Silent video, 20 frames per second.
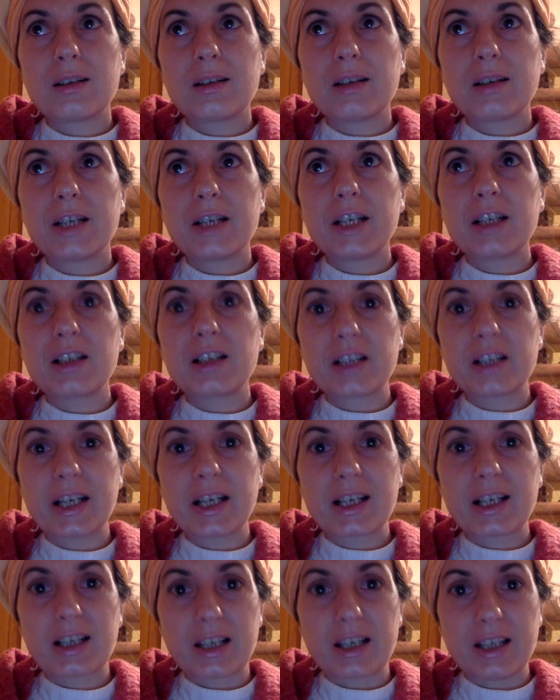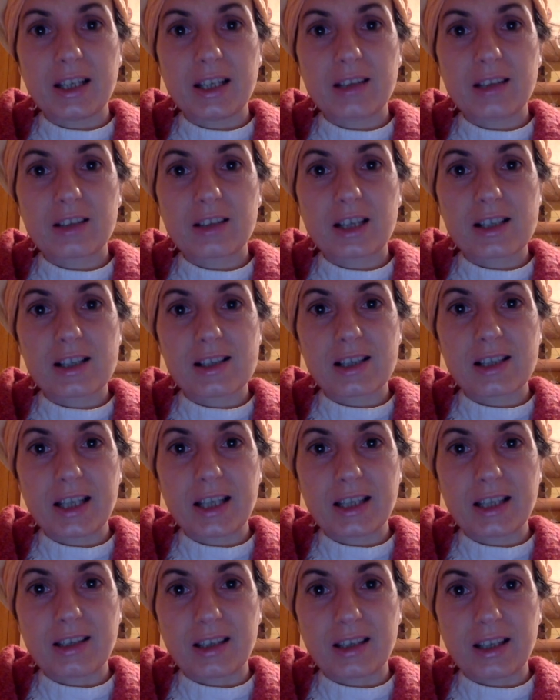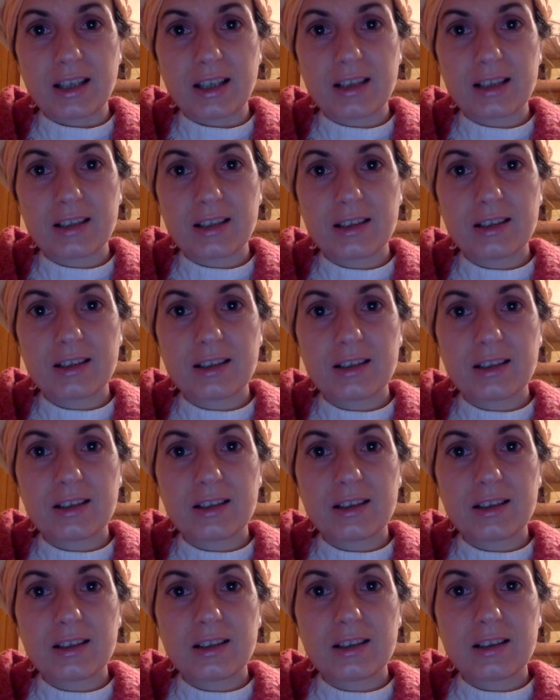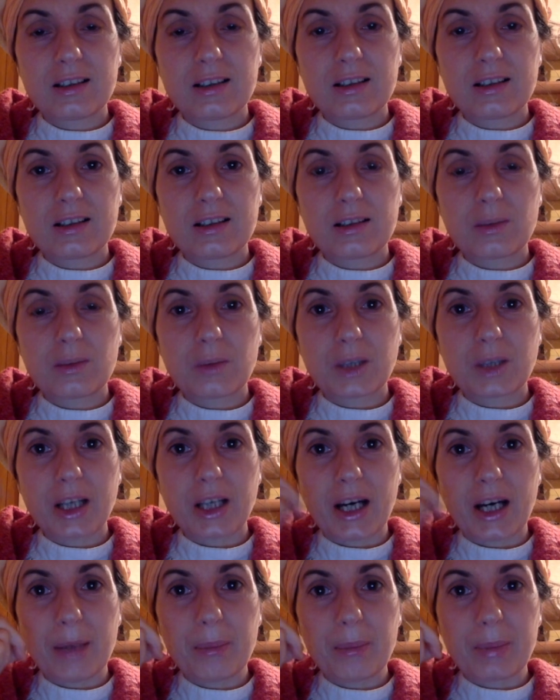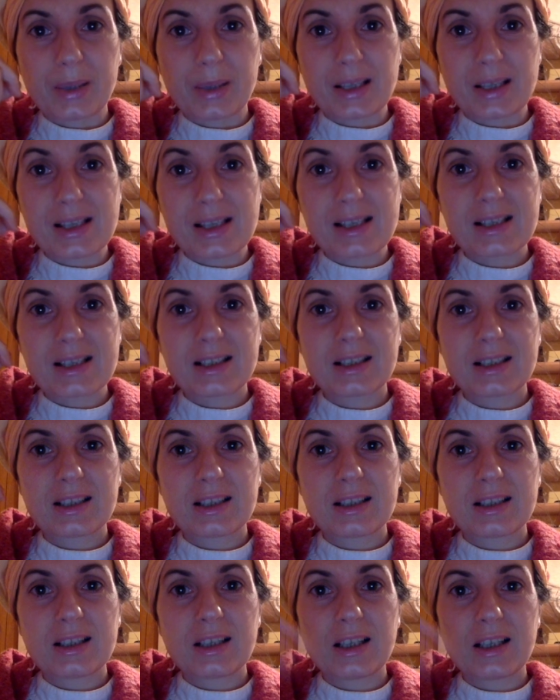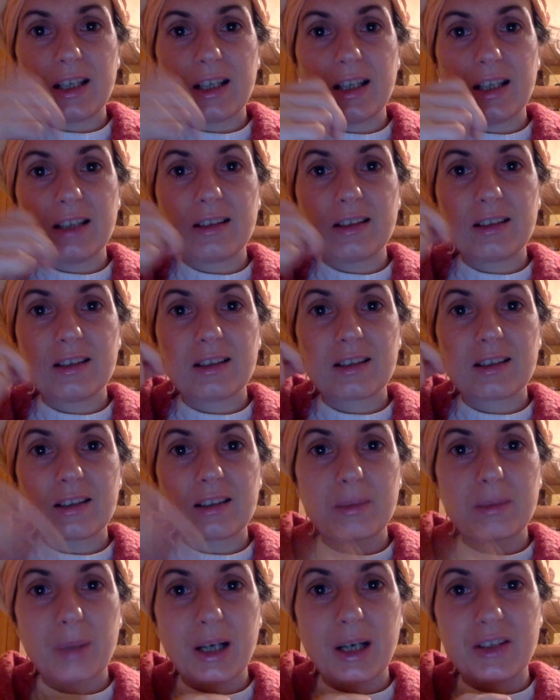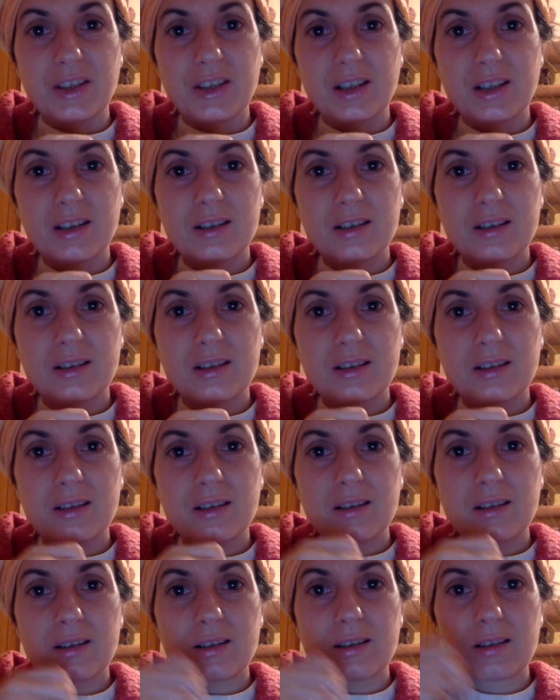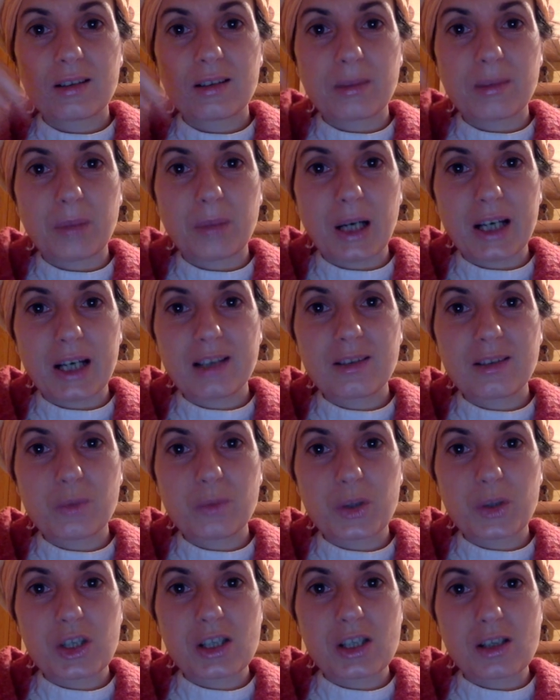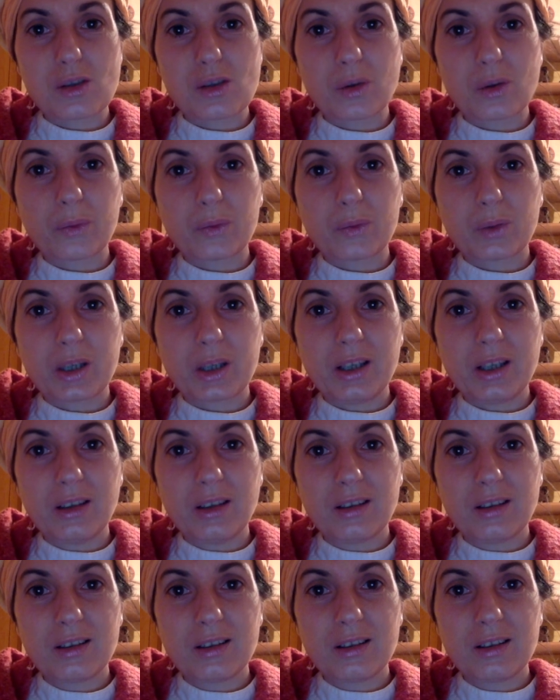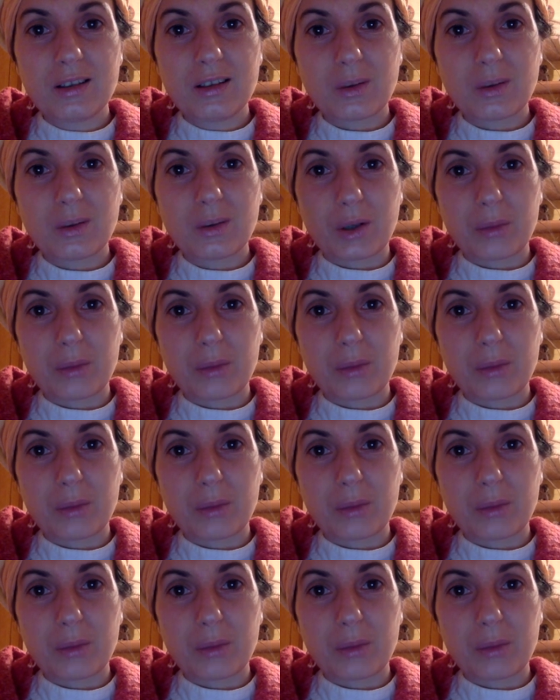incorrectly translating what happens in the body. The mind, which is the software of our